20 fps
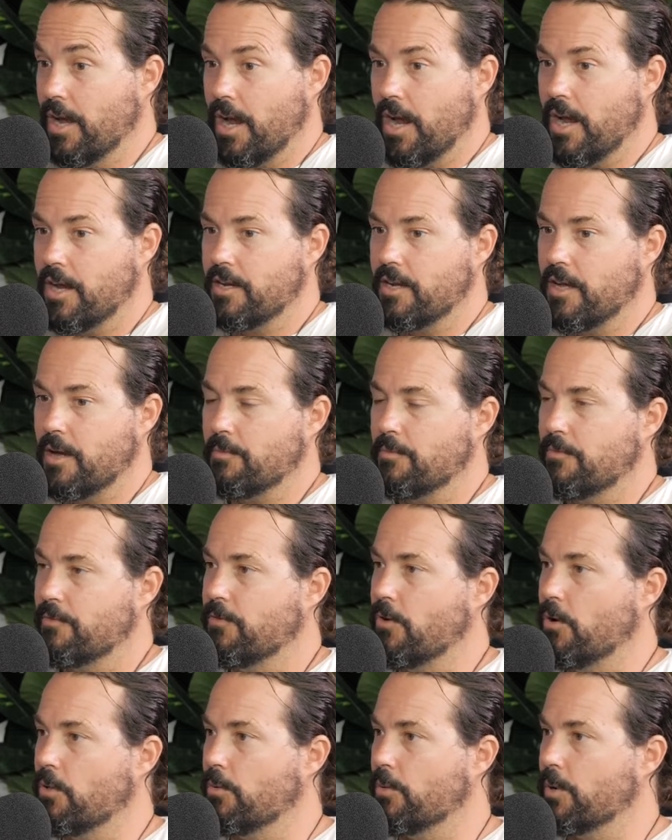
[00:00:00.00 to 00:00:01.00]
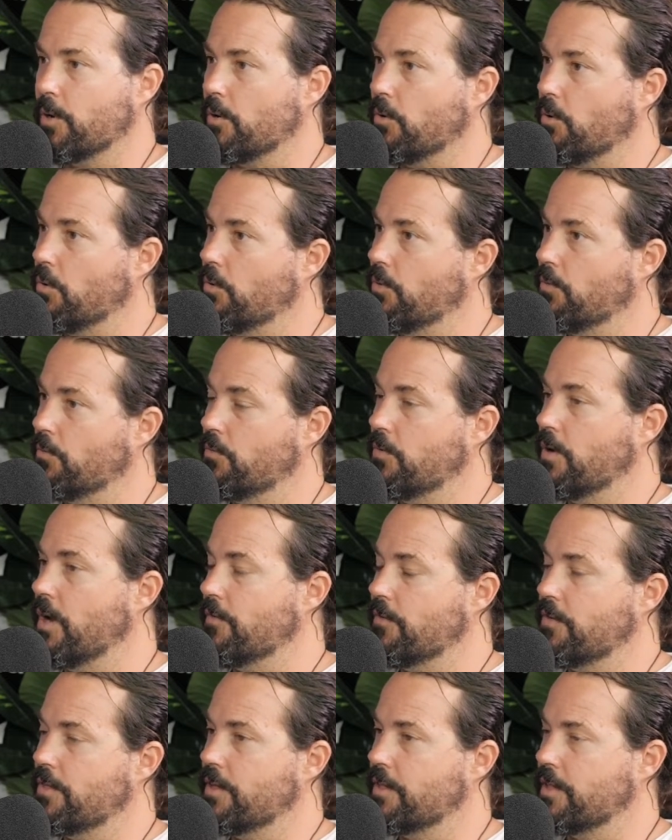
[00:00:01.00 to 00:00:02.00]
end up following all of
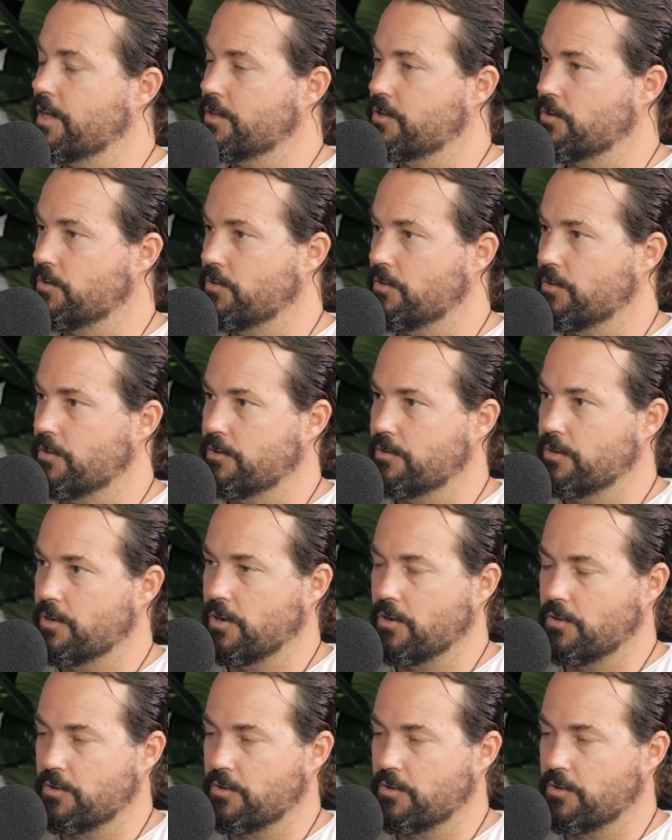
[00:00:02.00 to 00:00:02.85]
everything that's on,